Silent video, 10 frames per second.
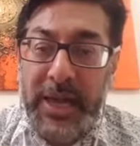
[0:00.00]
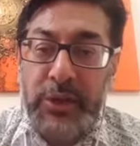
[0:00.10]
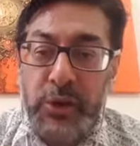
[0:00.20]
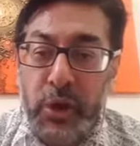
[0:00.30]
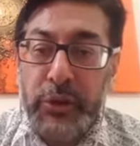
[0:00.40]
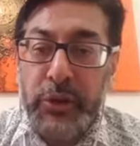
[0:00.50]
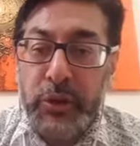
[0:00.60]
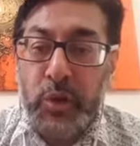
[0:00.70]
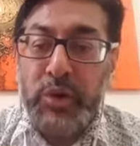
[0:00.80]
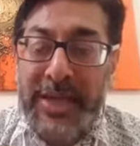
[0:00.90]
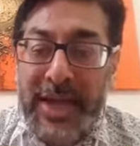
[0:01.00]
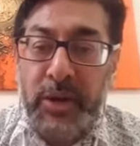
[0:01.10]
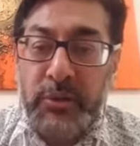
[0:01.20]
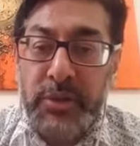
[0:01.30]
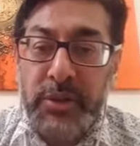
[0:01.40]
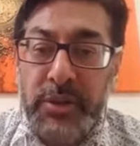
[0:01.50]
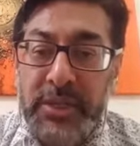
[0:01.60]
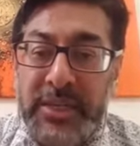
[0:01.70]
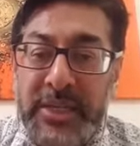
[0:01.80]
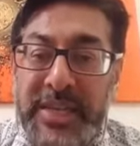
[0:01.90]
and not thought out
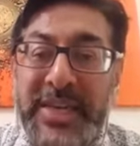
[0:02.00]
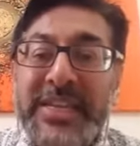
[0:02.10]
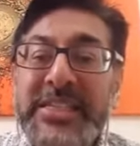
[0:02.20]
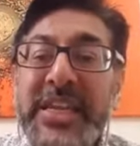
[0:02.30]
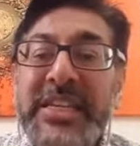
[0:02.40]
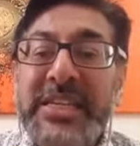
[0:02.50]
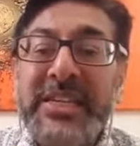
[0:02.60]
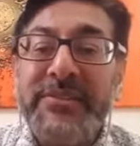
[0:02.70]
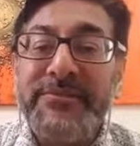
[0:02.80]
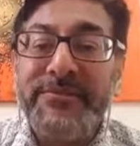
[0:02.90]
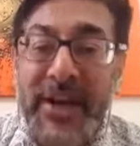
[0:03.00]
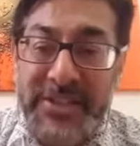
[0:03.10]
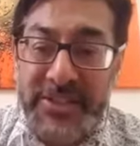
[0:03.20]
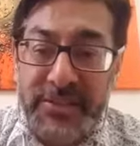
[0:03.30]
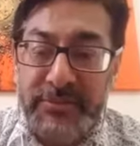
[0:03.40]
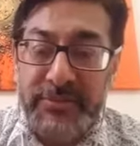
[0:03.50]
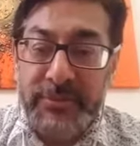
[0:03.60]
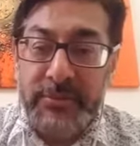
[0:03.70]
is divisive.